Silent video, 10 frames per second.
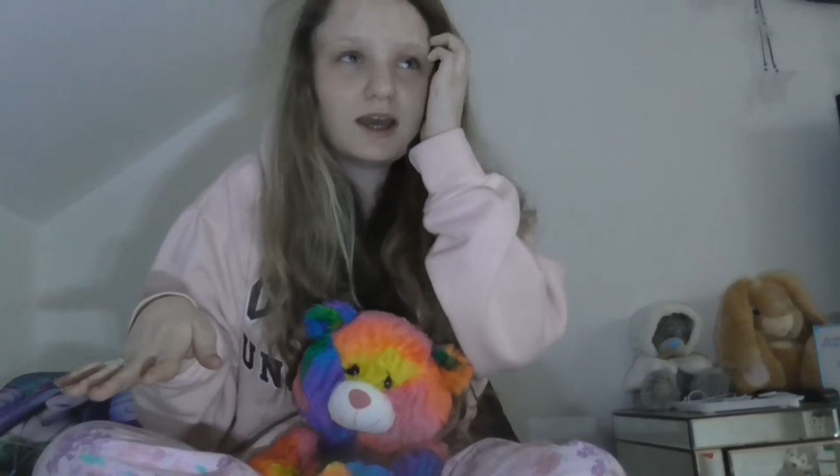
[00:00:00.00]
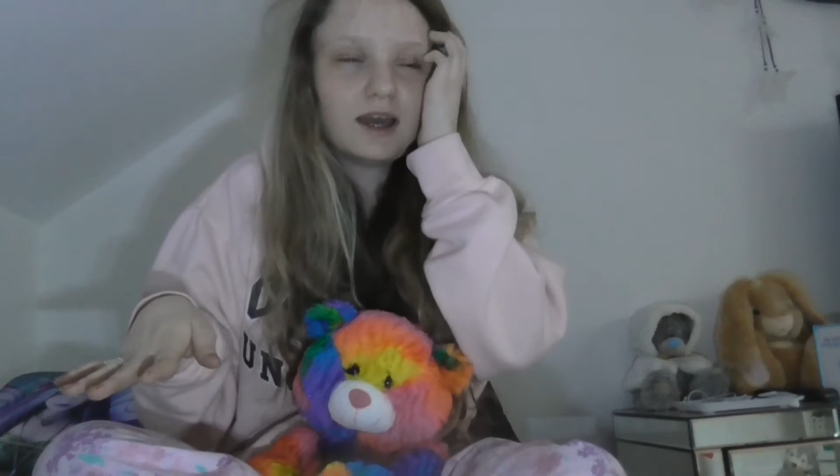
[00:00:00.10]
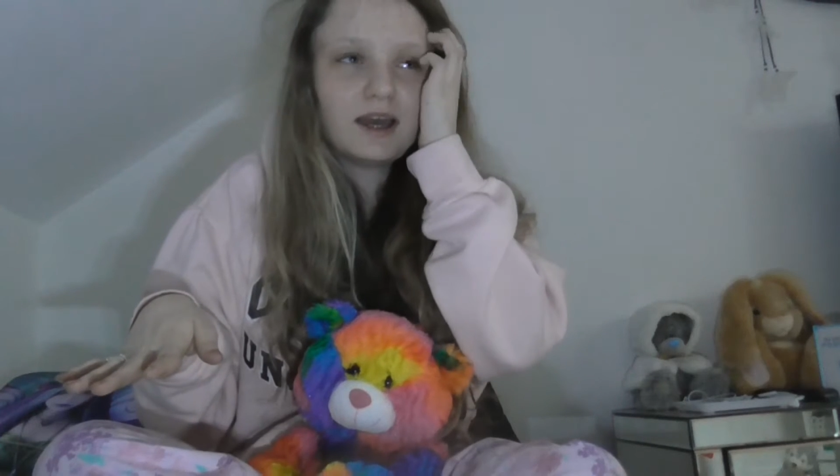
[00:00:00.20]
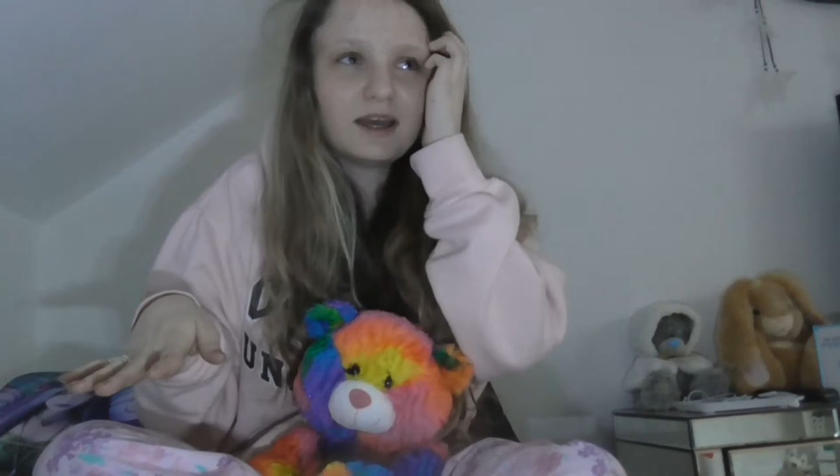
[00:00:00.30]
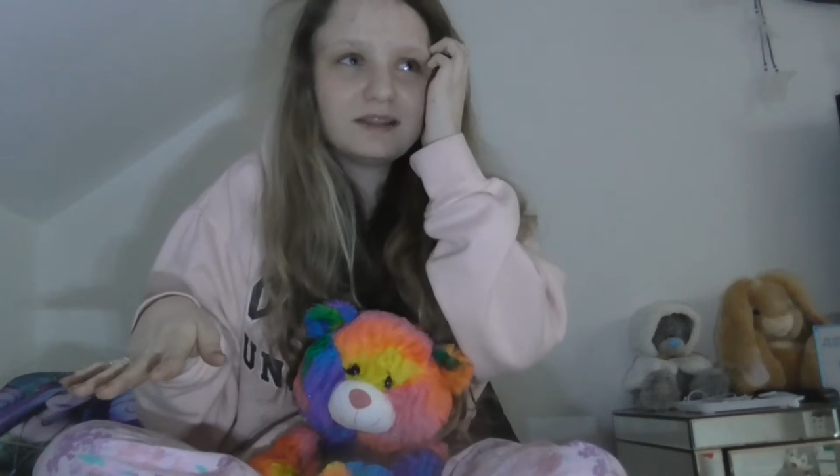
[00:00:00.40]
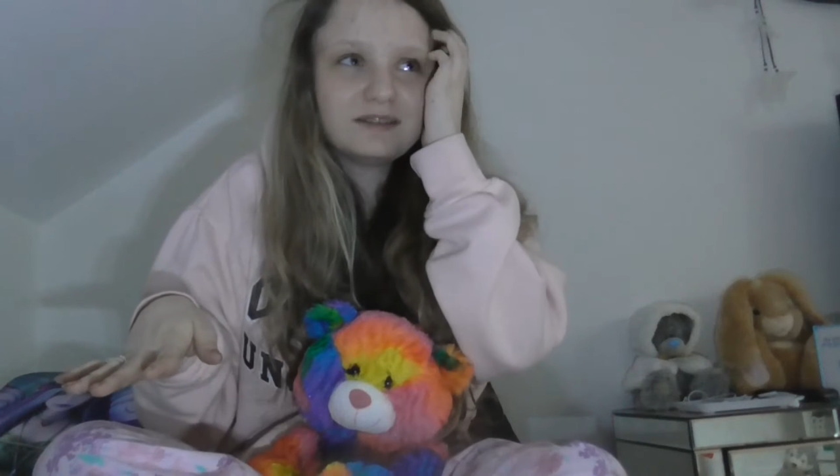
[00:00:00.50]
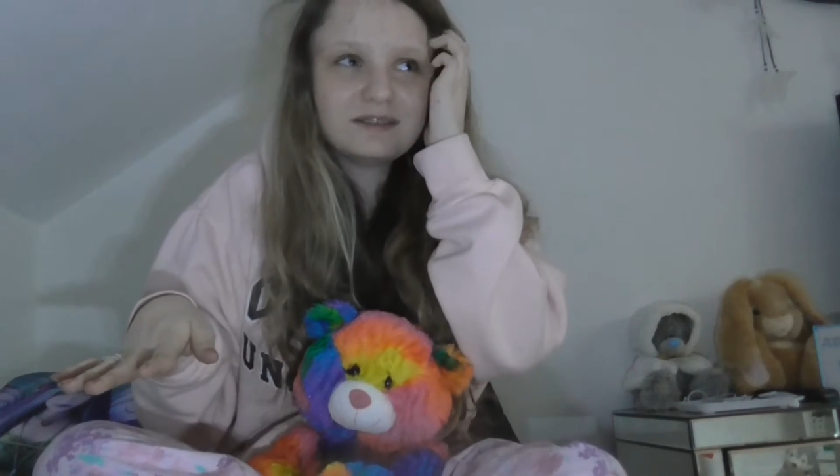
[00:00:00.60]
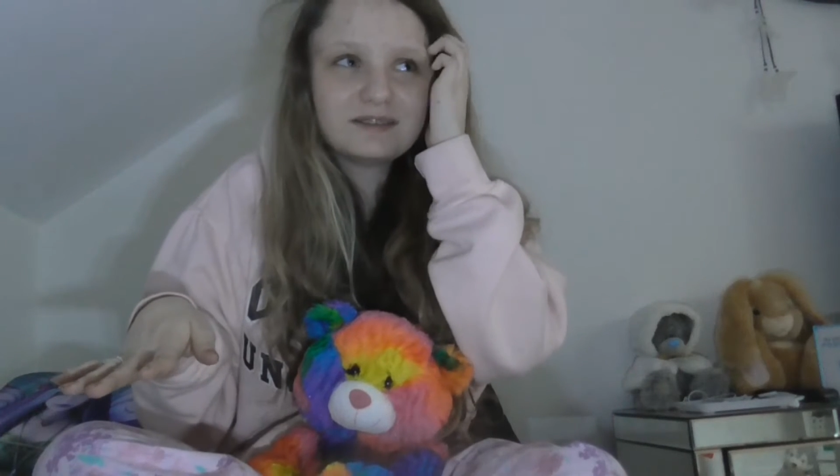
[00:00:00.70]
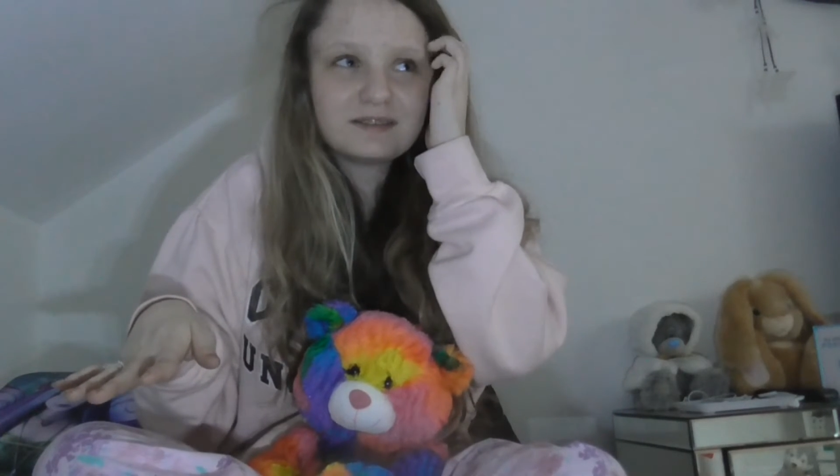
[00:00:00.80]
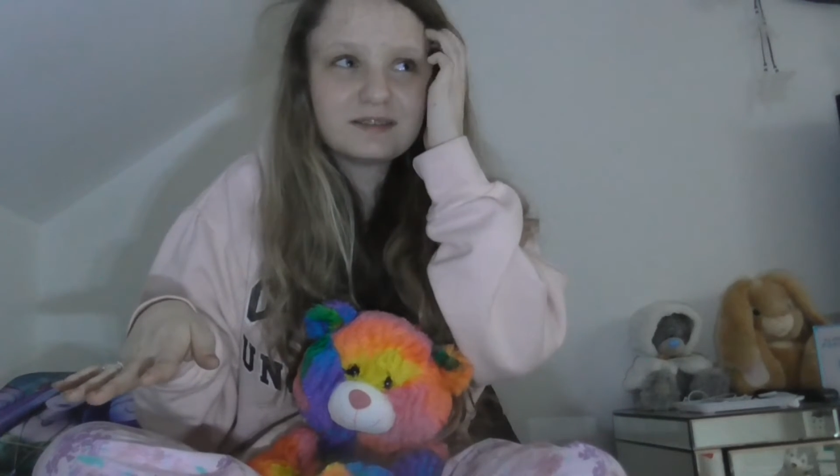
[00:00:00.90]

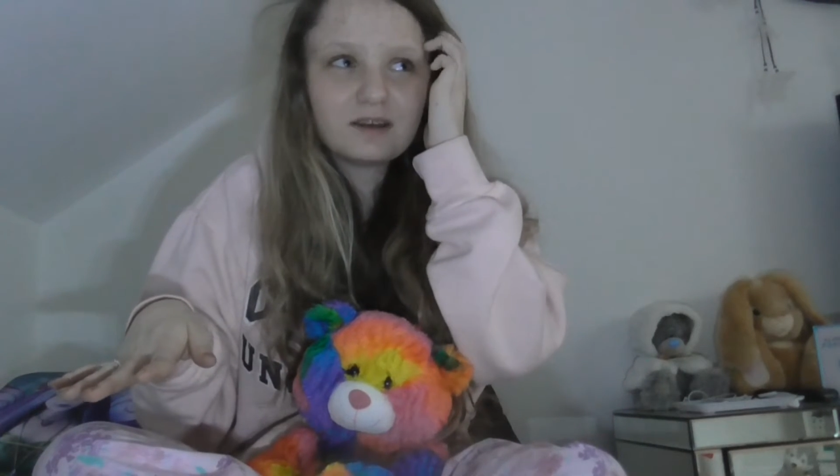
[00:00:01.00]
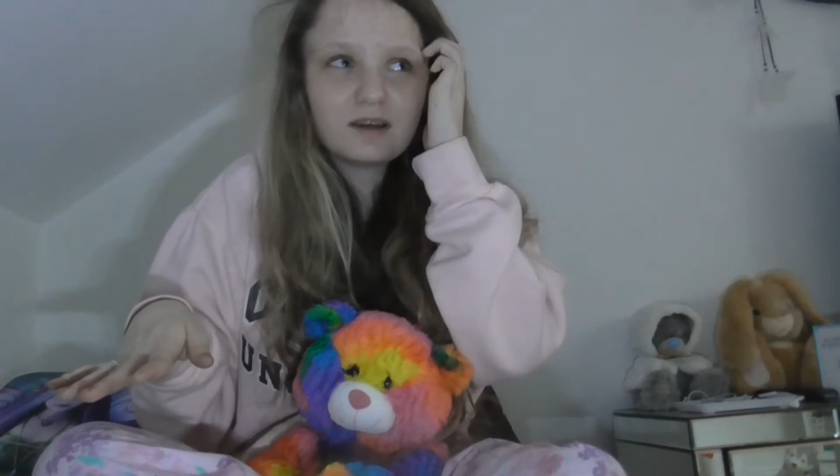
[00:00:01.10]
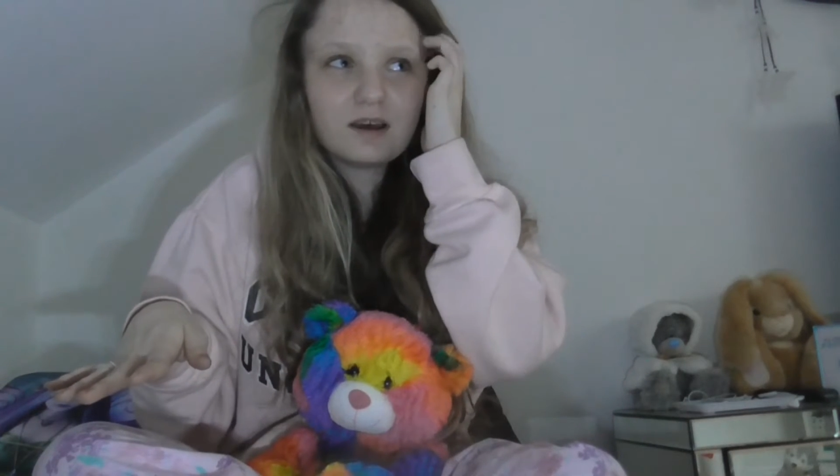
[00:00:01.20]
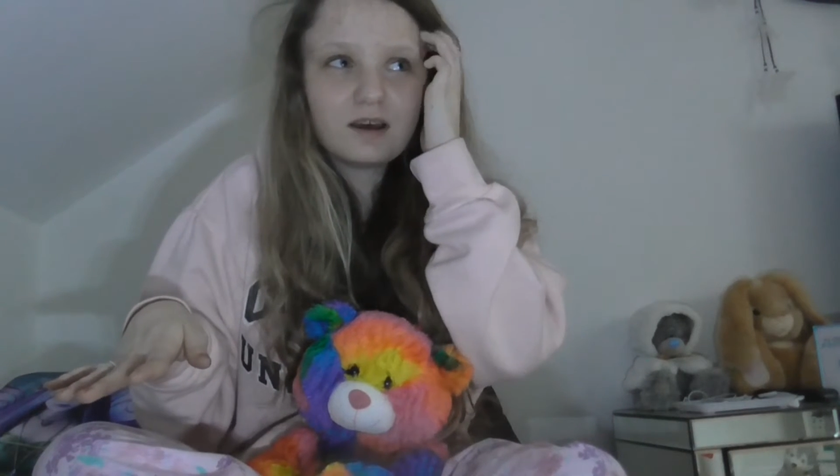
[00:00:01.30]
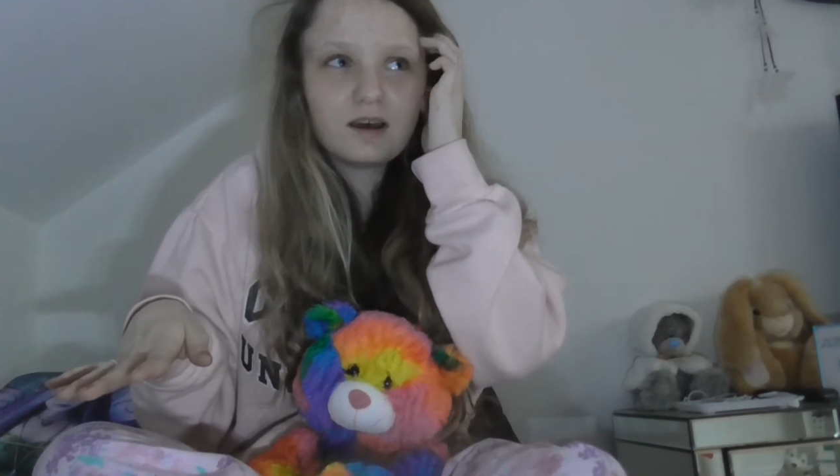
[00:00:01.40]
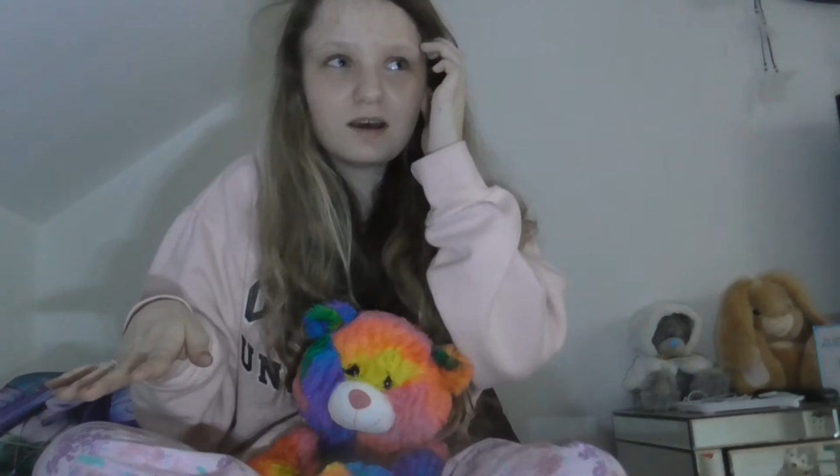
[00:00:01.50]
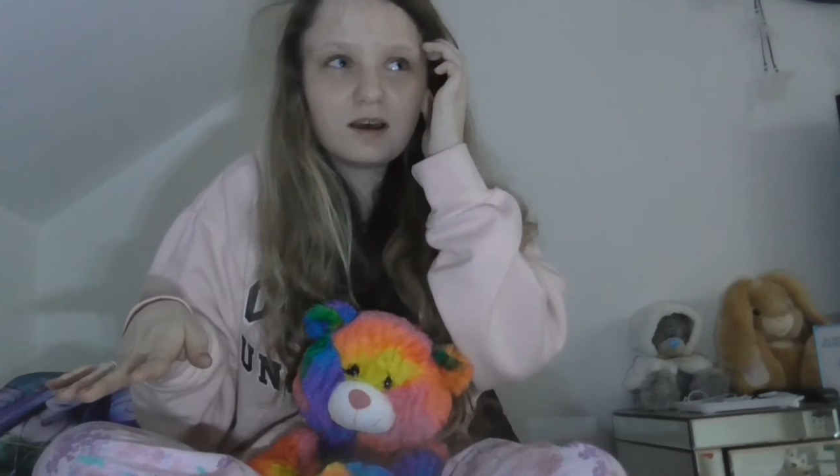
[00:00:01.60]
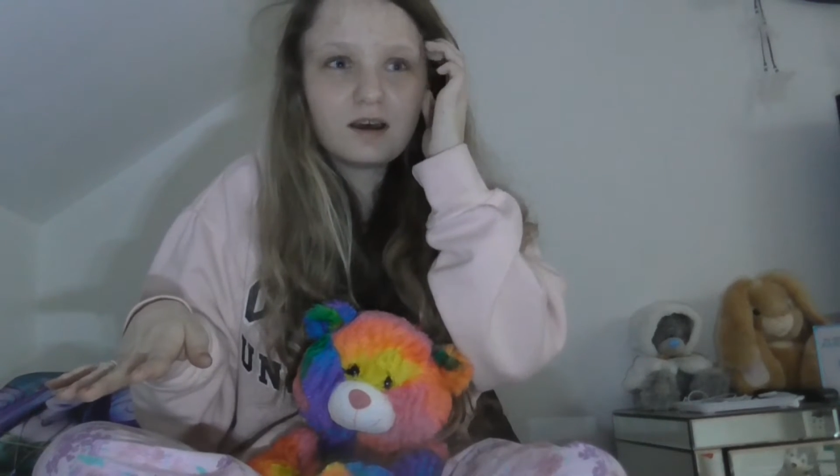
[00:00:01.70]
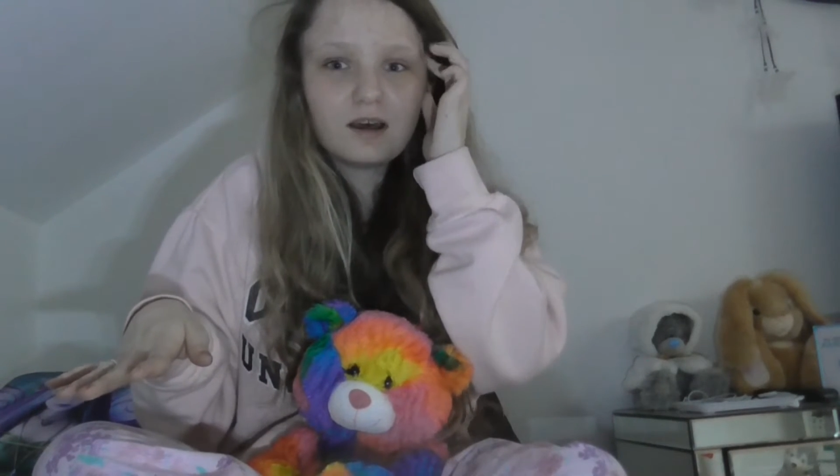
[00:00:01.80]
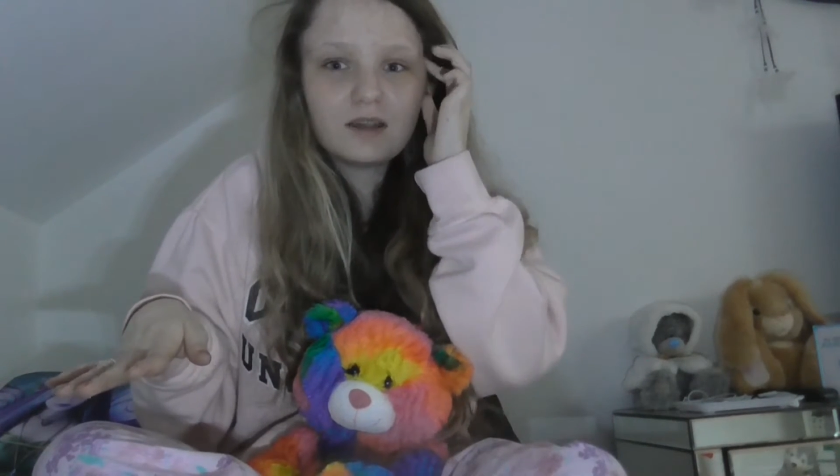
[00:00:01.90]
And
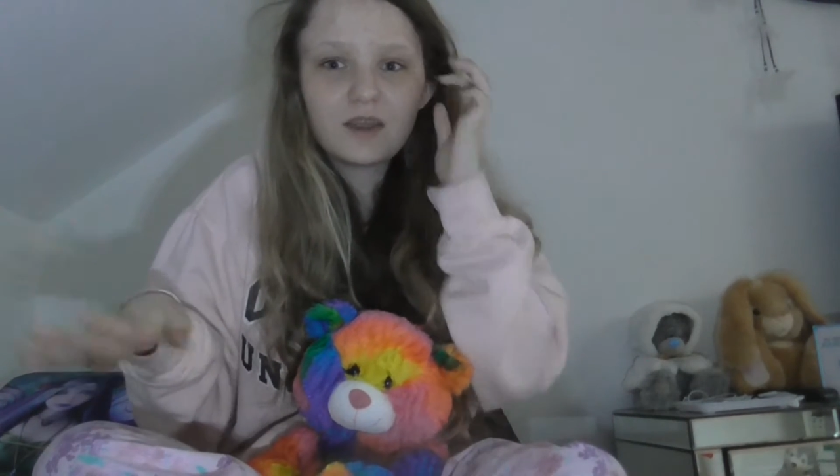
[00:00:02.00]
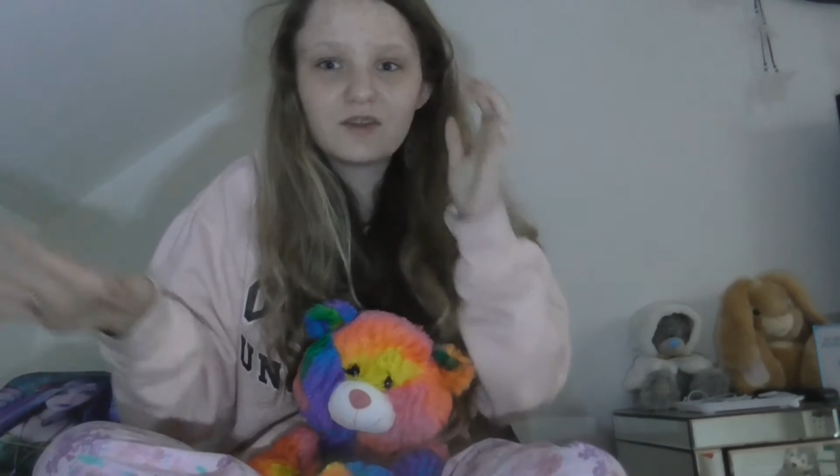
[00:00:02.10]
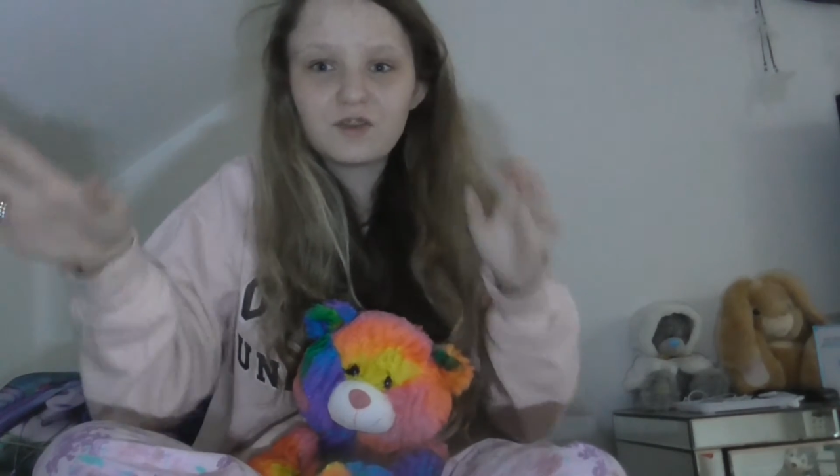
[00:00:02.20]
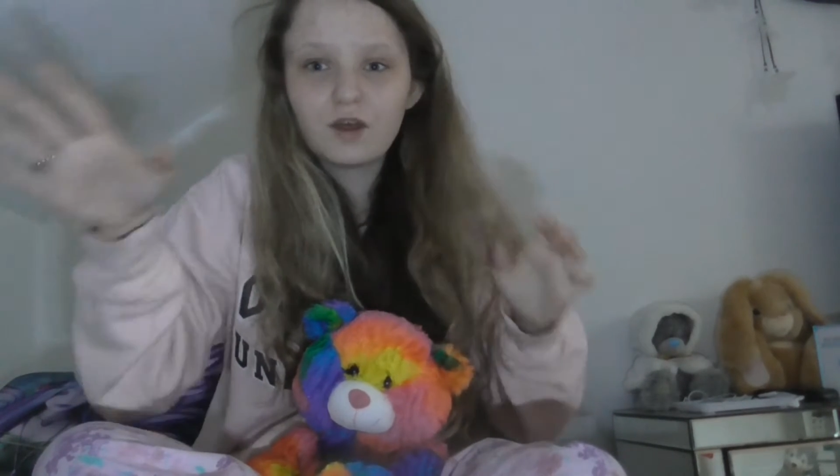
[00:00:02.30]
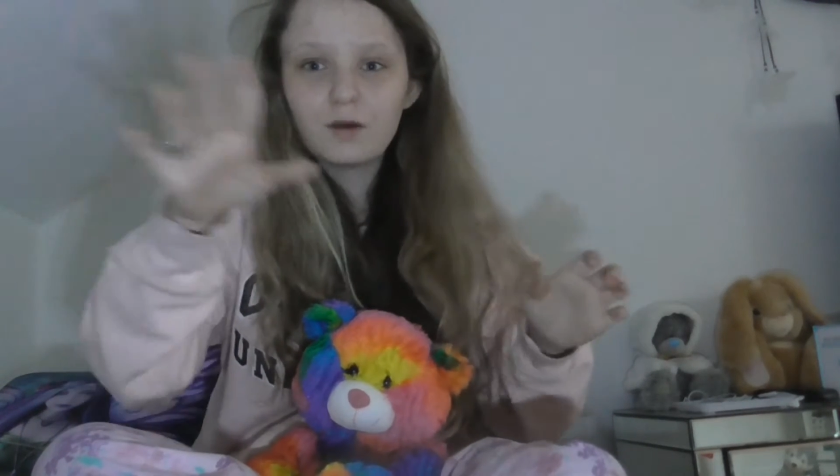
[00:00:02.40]
there's